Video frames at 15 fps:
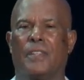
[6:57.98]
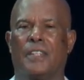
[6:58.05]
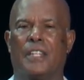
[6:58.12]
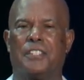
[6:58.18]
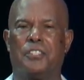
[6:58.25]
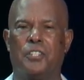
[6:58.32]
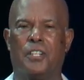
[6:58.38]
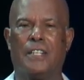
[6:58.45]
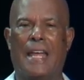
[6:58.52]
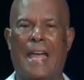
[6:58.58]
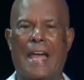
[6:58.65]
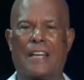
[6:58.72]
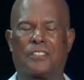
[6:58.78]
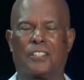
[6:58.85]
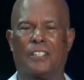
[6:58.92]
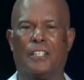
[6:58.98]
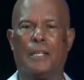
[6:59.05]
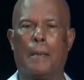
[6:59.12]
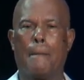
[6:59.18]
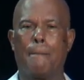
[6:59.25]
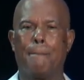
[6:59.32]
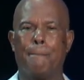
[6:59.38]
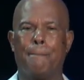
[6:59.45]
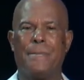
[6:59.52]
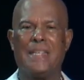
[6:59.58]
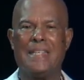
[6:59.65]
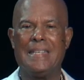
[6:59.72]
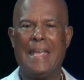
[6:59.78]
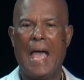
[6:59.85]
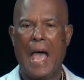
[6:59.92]
that you can actually
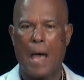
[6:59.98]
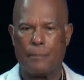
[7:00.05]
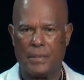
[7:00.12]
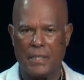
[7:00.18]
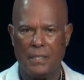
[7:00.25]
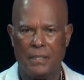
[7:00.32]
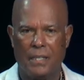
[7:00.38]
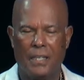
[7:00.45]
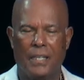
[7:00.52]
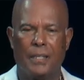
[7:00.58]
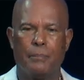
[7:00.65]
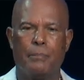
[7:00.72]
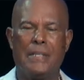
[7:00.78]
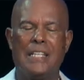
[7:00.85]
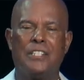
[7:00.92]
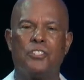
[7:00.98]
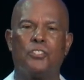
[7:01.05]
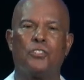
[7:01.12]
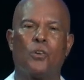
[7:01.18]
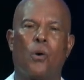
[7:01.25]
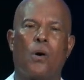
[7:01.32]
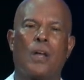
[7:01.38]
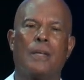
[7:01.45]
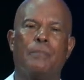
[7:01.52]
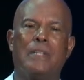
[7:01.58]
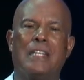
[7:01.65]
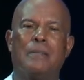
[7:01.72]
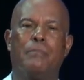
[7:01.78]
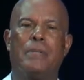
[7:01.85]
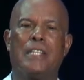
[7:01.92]
be happy, be in joy,
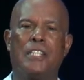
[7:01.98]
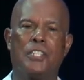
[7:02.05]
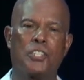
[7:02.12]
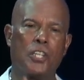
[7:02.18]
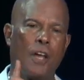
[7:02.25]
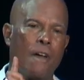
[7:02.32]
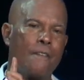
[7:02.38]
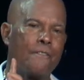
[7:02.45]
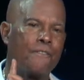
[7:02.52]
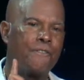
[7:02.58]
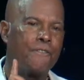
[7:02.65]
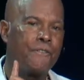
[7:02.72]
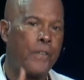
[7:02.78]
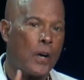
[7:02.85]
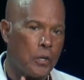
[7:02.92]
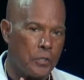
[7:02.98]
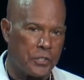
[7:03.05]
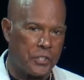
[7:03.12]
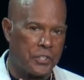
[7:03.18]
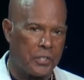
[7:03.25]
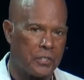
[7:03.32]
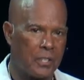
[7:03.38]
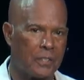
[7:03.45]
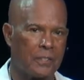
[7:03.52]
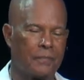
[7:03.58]
be in peace first